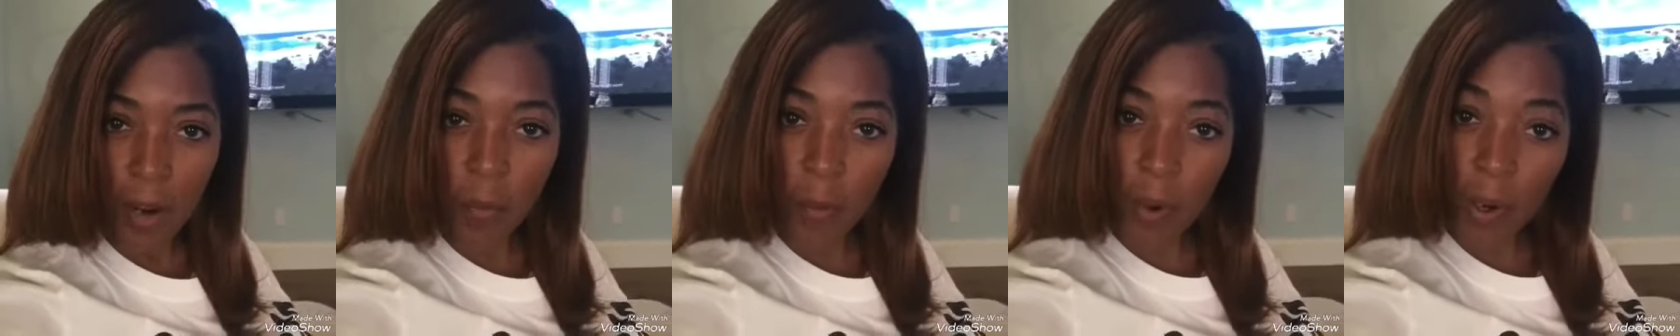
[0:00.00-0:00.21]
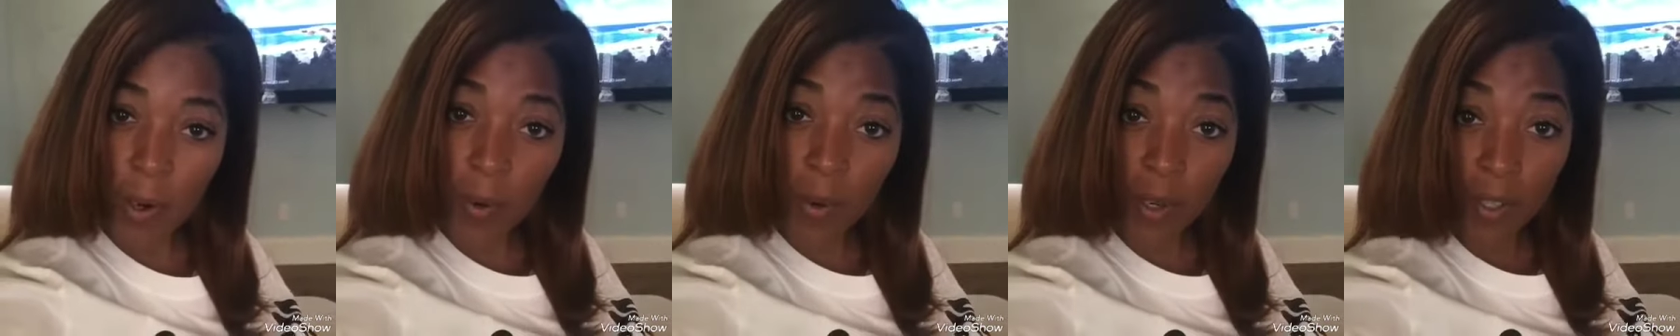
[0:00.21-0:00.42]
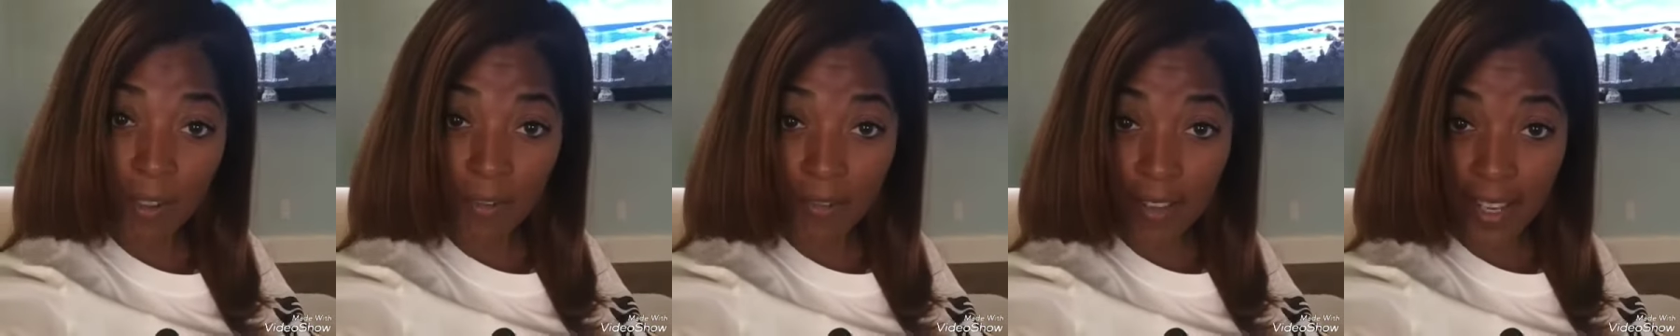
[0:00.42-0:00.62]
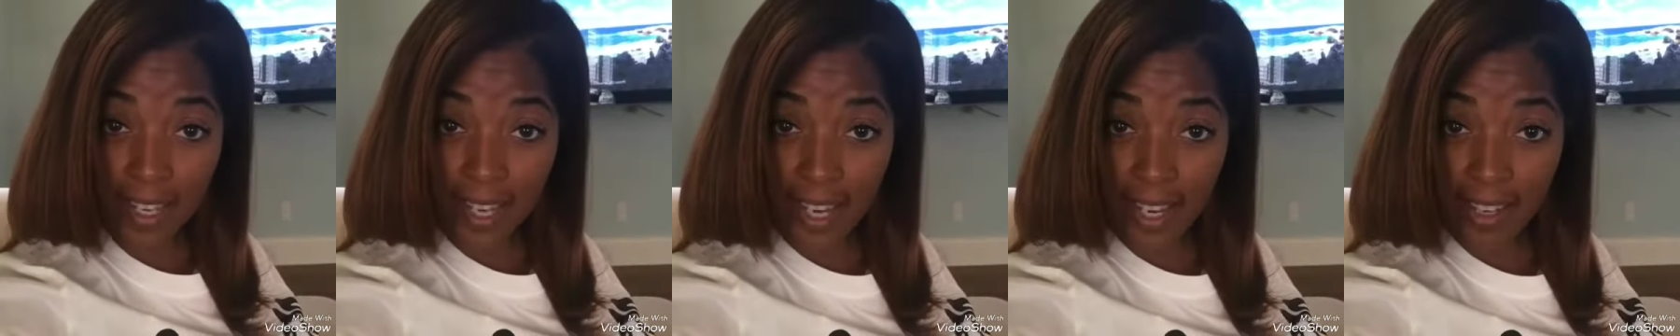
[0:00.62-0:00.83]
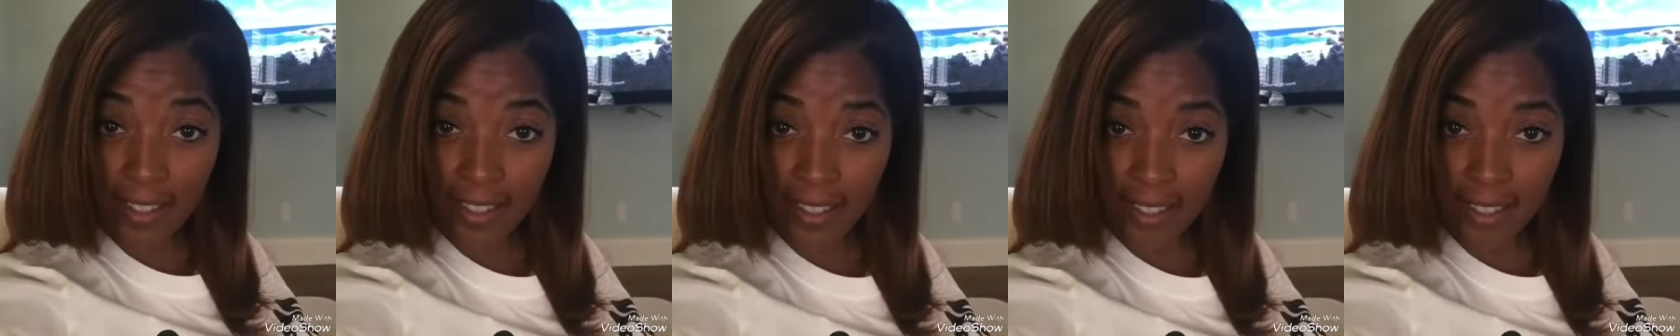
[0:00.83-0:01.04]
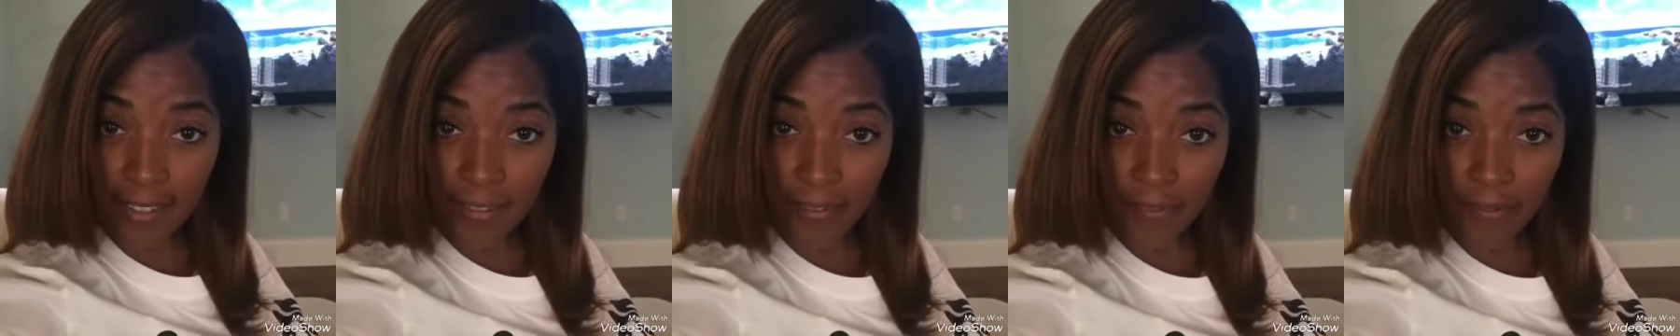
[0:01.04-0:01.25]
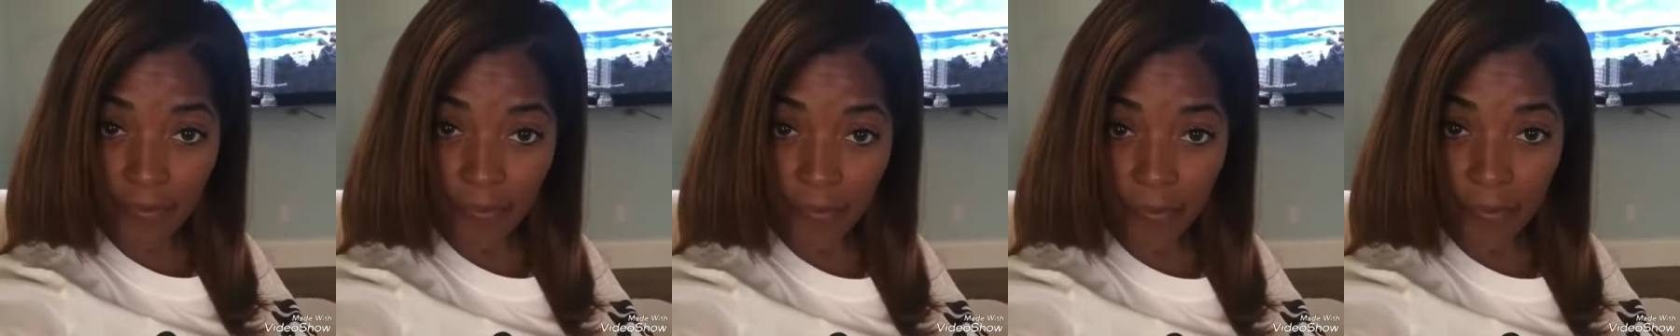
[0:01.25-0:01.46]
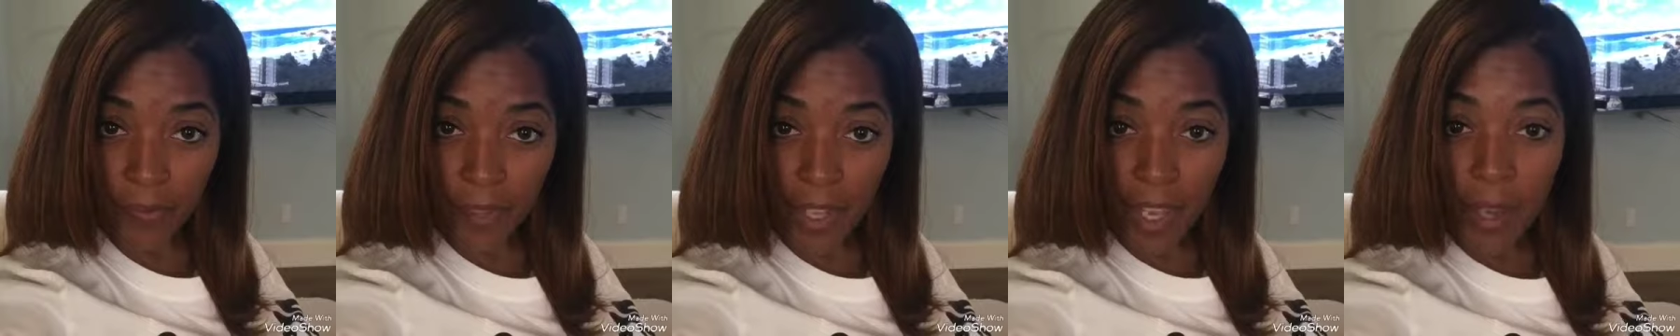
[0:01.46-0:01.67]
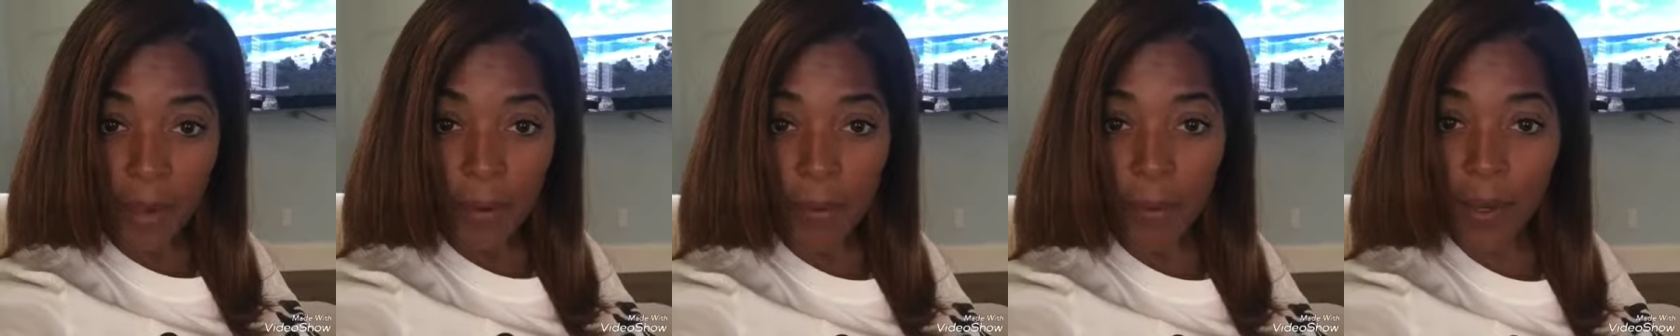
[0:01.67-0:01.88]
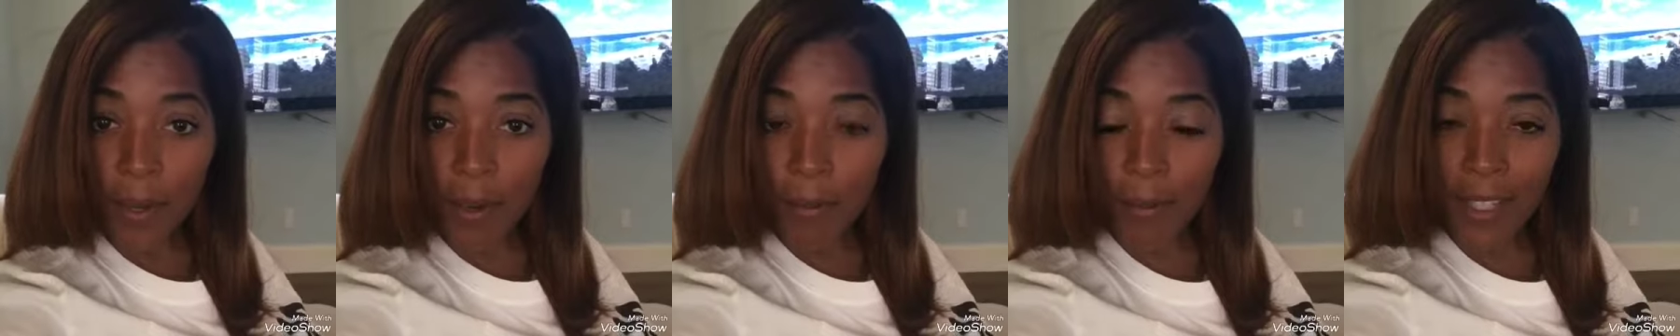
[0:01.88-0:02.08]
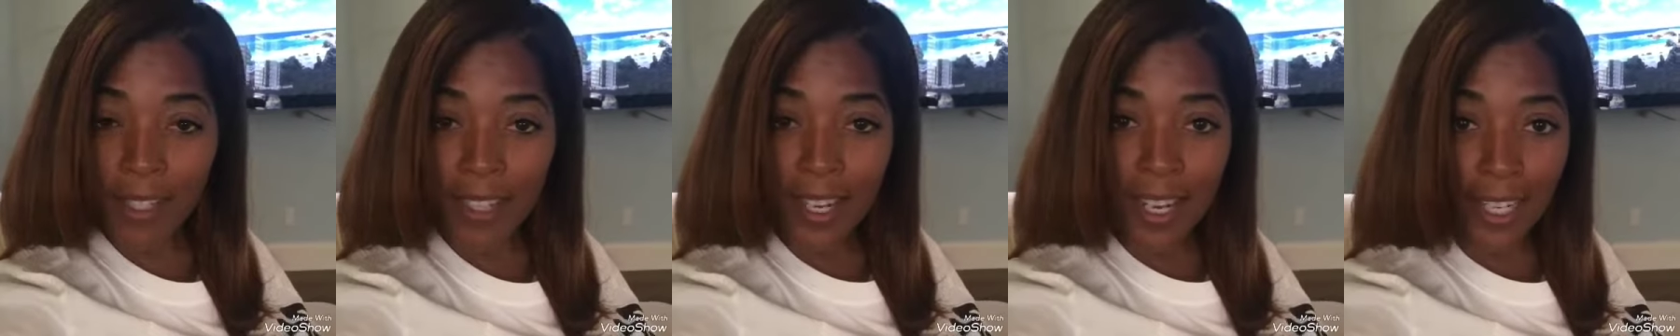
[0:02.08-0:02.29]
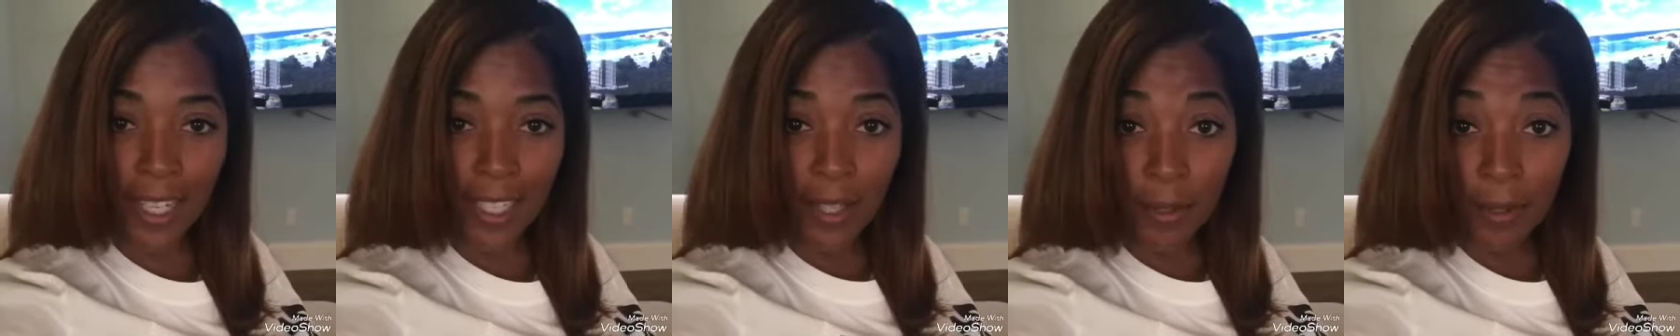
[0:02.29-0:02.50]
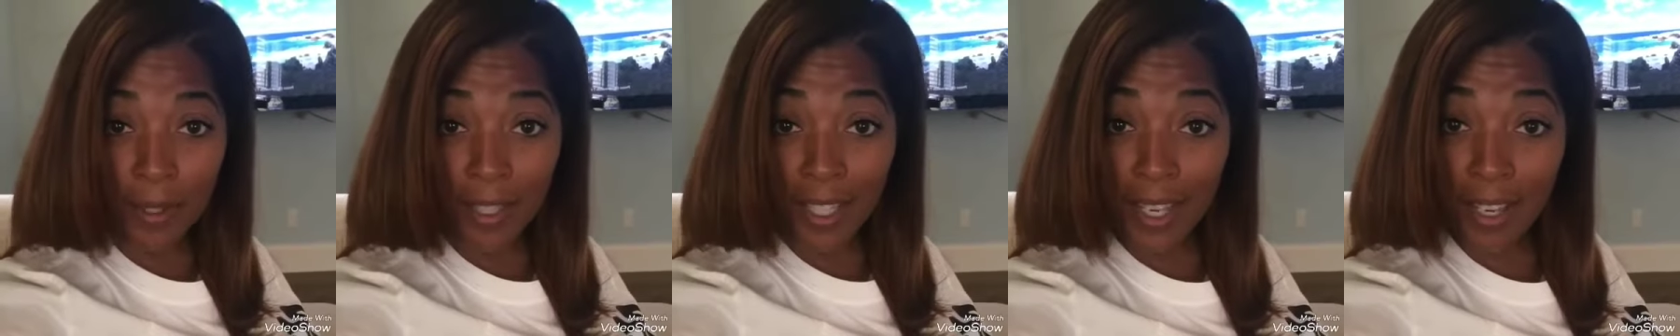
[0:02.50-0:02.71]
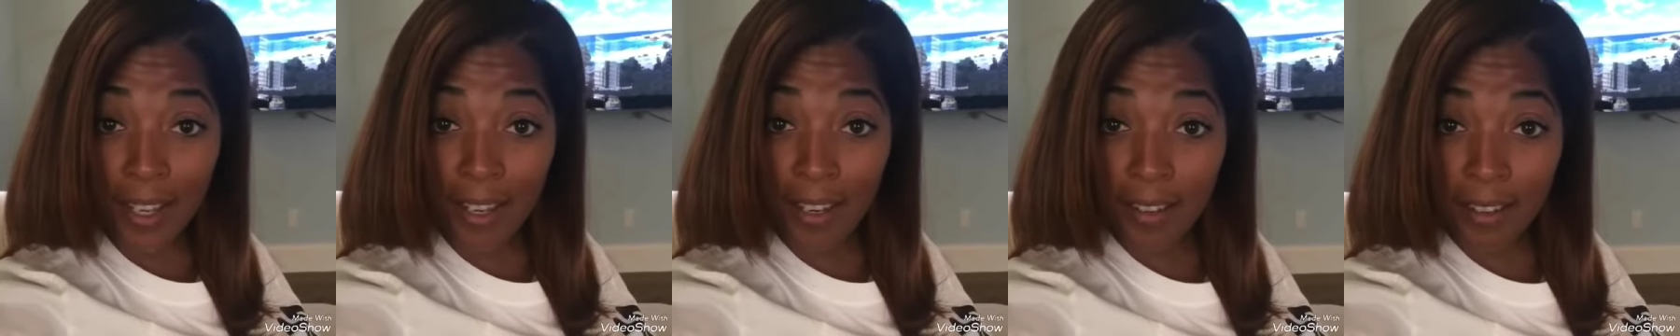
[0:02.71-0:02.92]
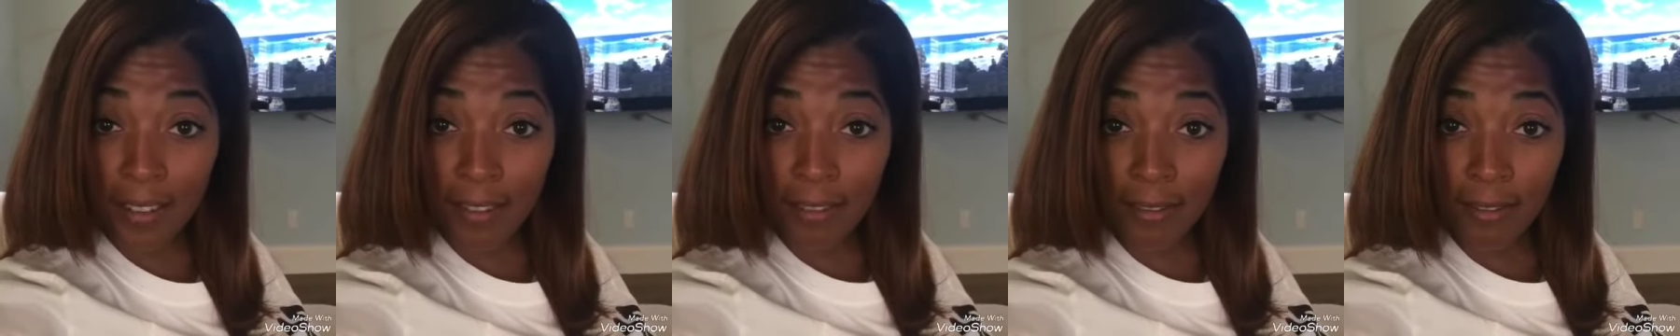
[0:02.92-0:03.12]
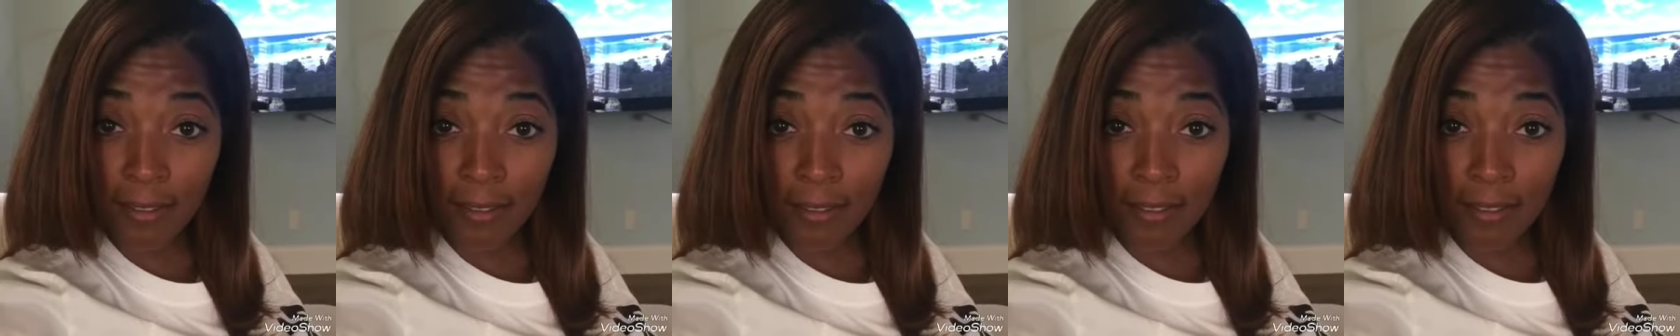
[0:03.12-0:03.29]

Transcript: We're going on vacation. We're going to be staying at a hotel